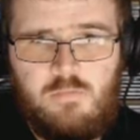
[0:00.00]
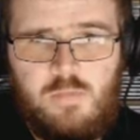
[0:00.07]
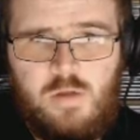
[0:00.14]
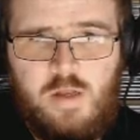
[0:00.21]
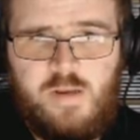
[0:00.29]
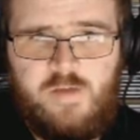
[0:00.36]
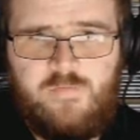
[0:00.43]

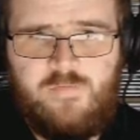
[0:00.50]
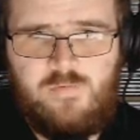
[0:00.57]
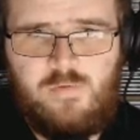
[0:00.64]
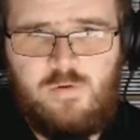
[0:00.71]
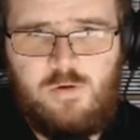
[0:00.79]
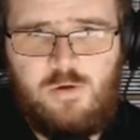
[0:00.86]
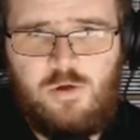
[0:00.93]
Another
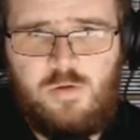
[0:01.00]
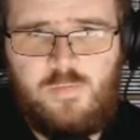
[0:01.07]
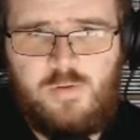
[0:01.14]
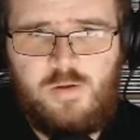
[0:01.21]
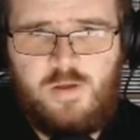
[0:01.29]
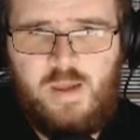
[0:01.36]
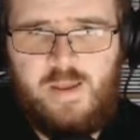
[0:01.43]
orb!
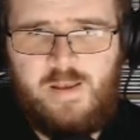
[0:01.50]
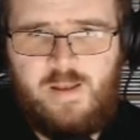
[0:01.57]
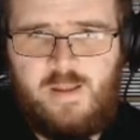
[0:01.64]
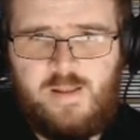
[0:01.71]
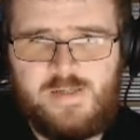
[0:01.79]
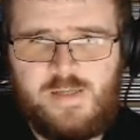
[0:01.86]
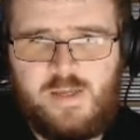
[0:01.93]
And
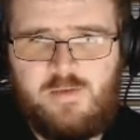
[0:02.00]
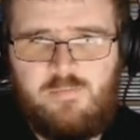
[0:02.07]
looks like